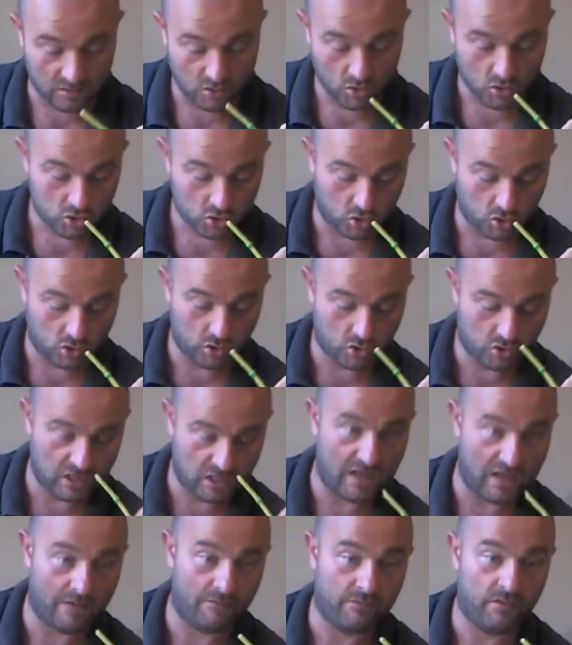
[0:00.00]
So you could
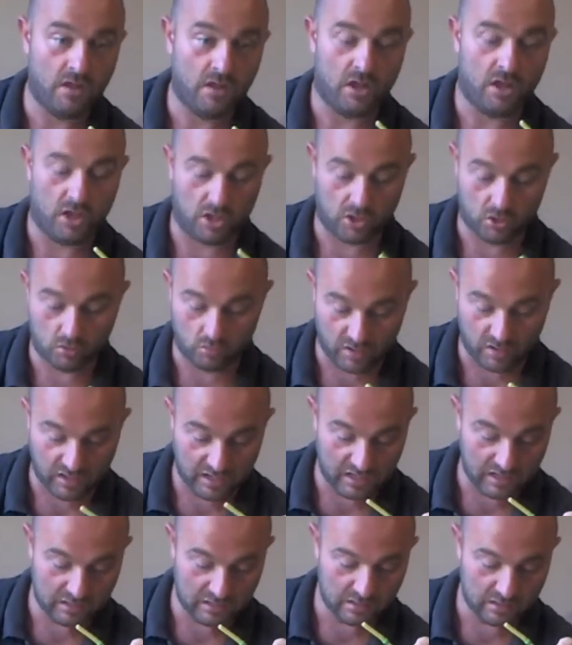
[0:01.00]
have a
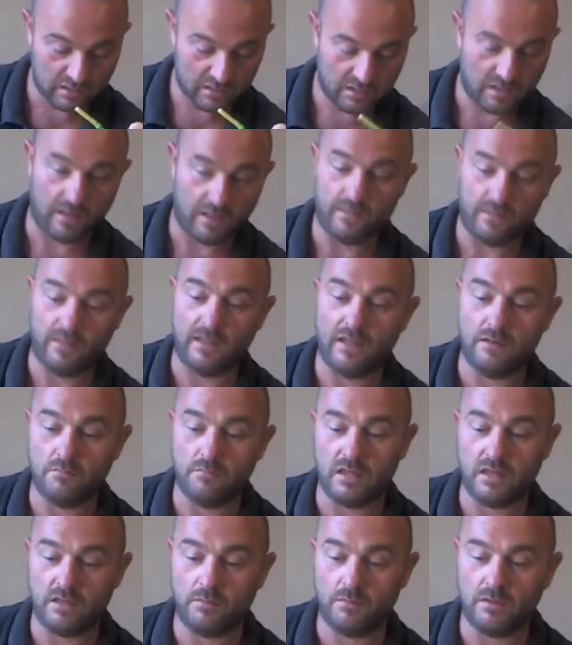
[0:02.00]
green, and then
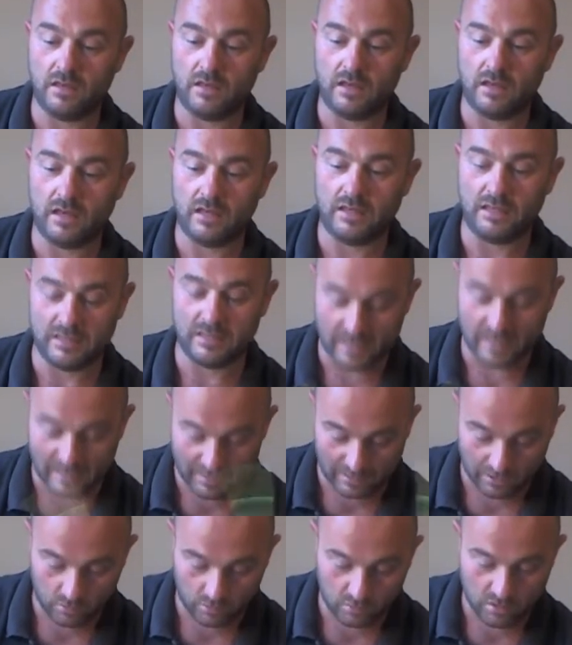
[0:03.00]
maybe a
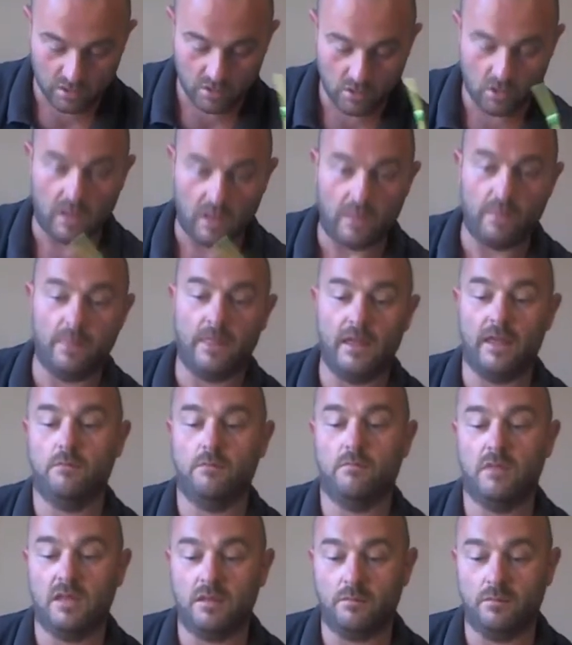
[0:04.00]
yellow, and then
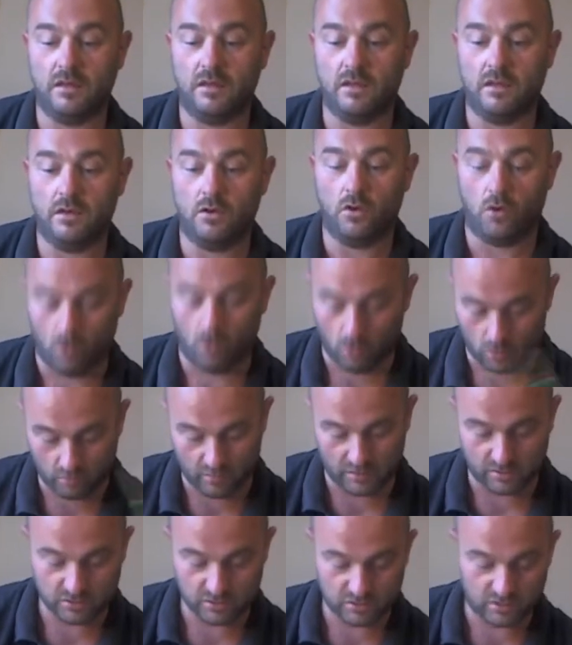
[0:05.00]
maybe an
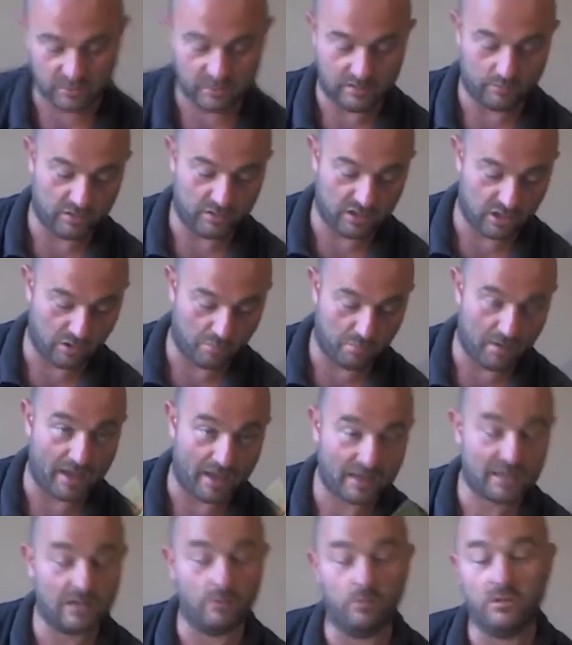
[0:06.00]
orange, and then we go back
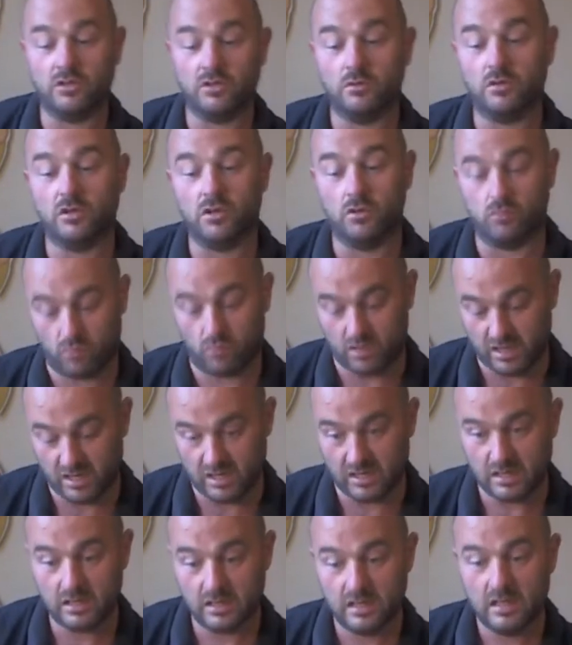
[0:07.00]
and we do a
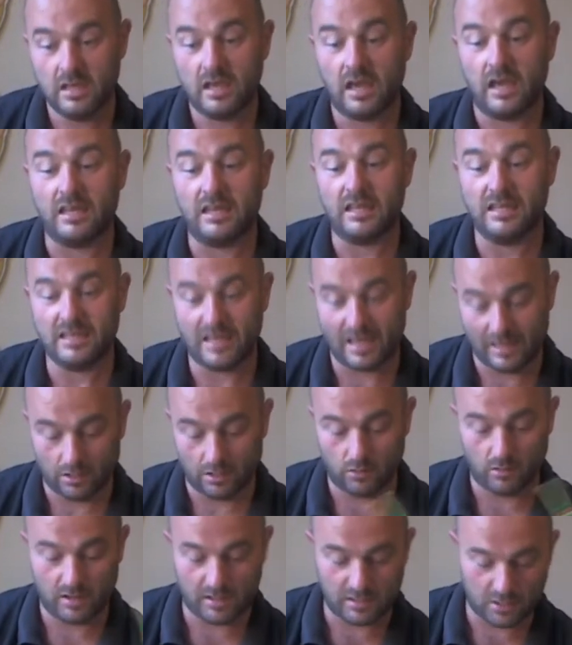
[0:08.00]
green and a
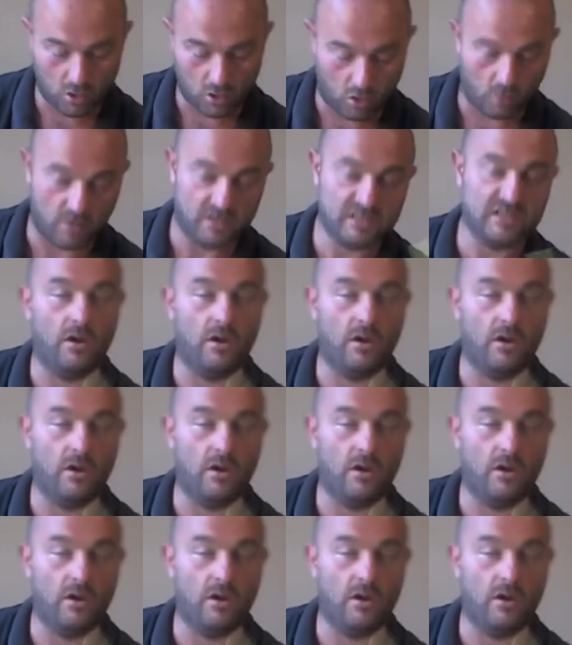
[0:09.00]
yellow and an orange.